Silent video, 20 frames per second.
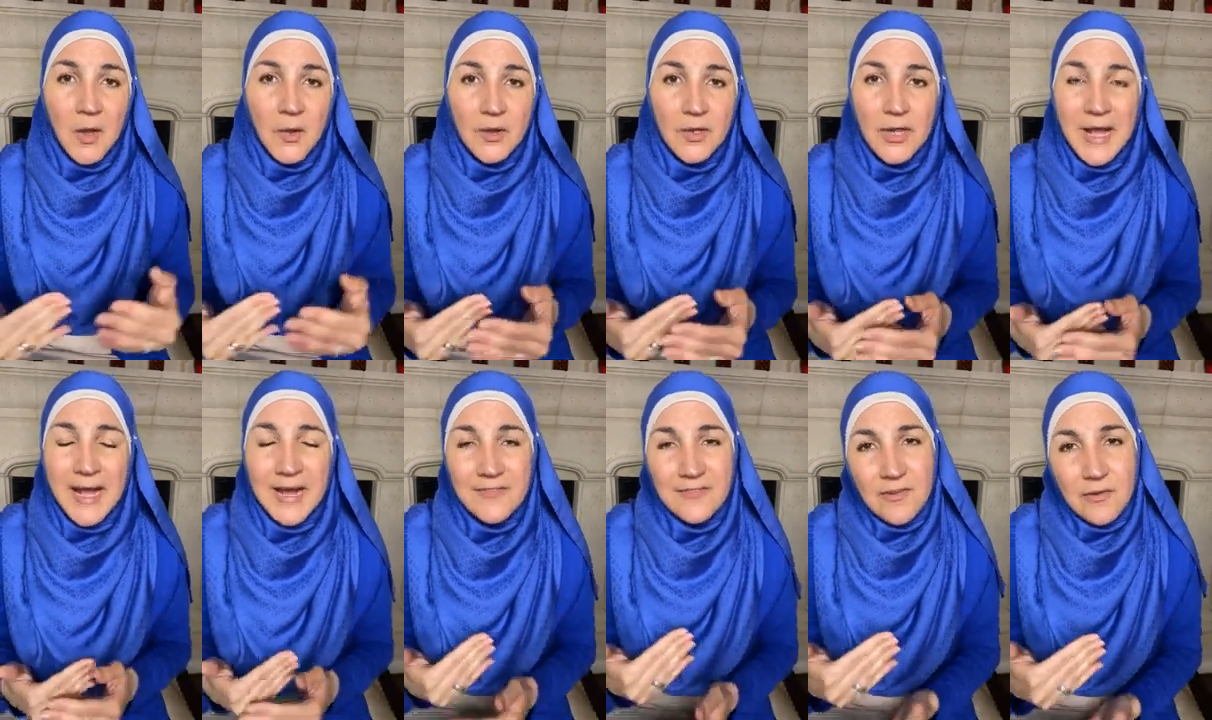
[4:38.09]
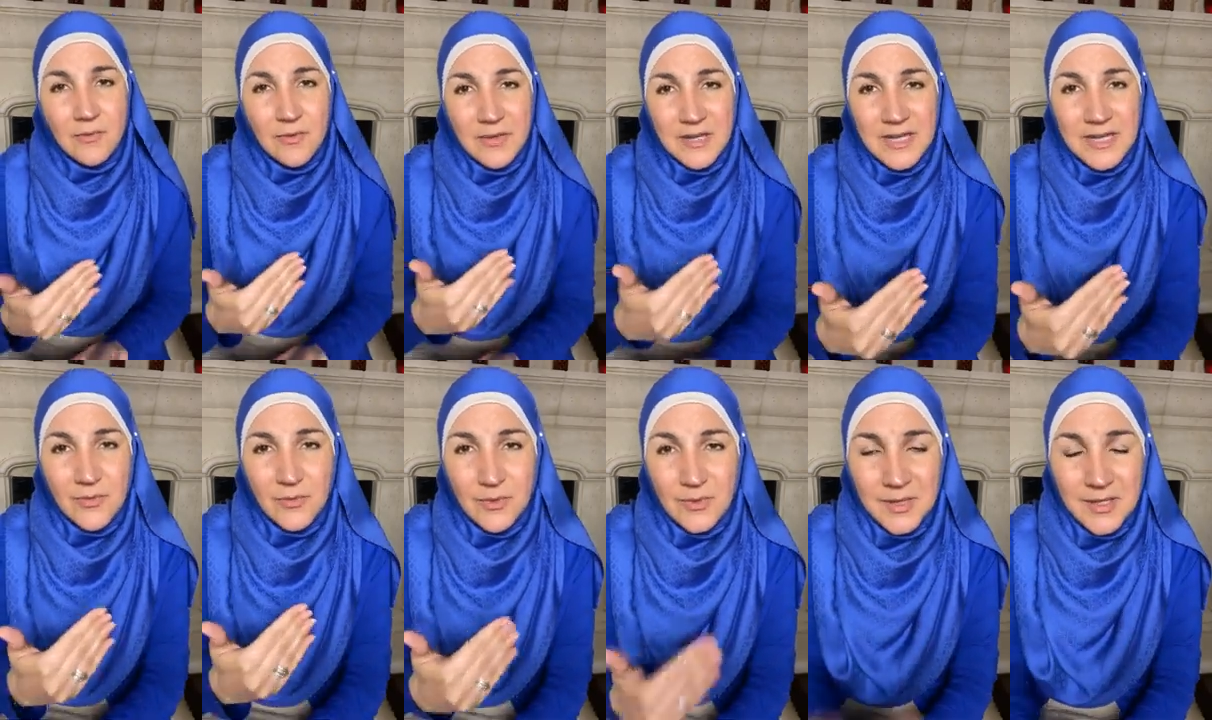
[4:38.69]
Well, you have to
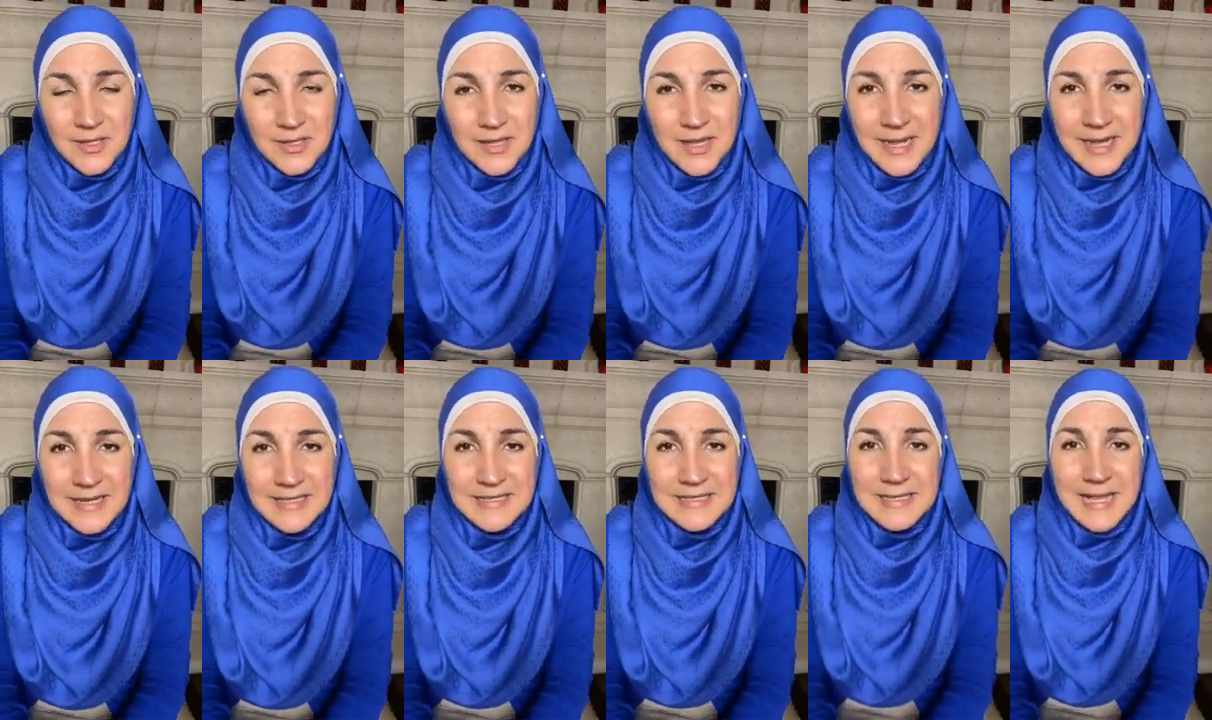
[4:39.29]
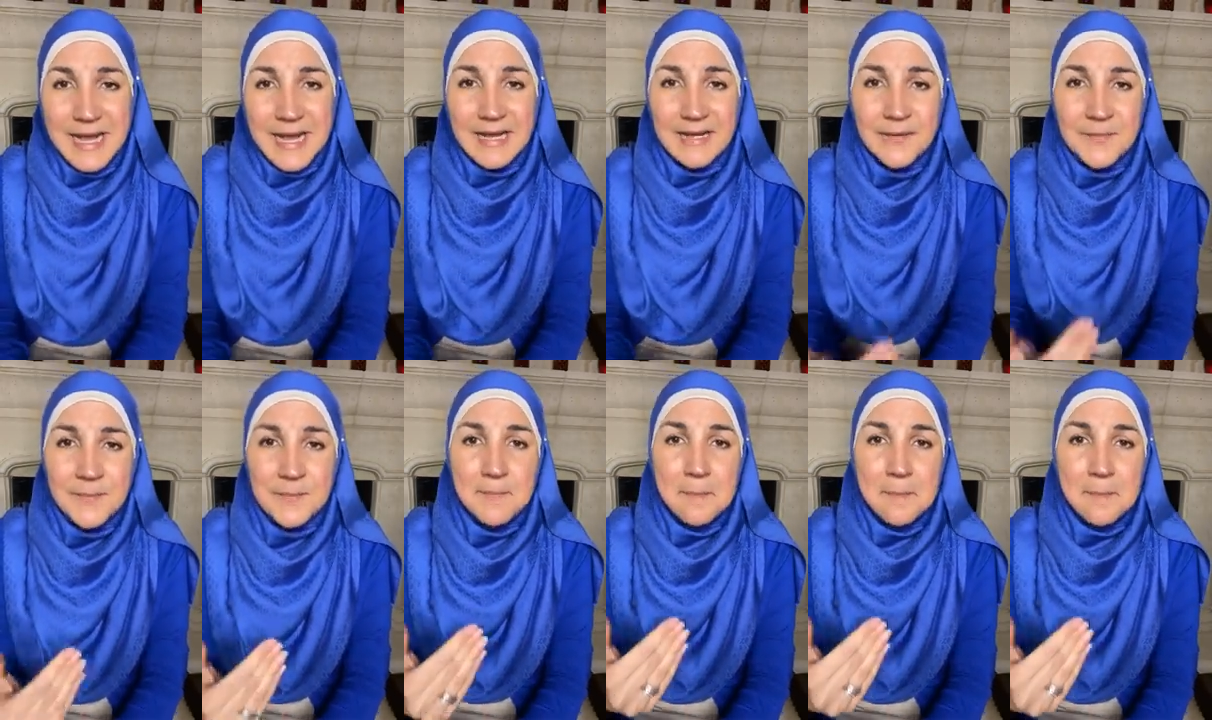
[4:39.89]
really realize that